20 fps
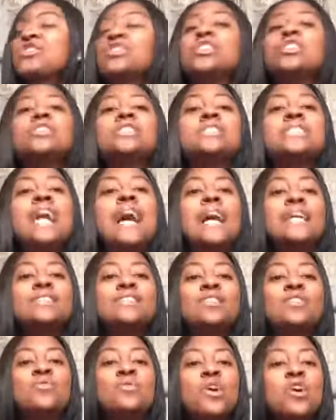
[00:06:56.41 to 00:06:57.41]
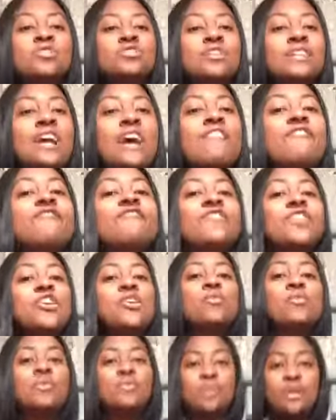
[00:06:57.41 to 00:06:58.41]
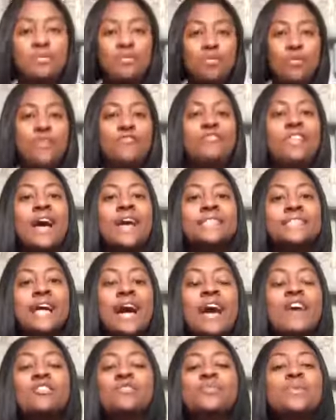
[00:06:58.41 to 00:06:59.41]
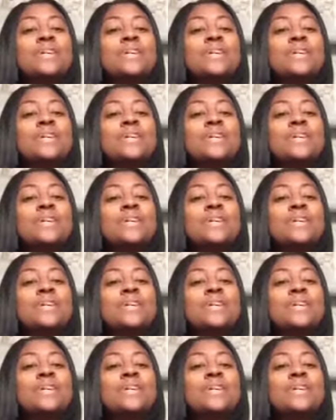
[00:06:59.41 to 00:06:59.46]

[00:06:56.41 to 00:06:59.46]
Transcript: the sides of the roads are not filled with people with flat tires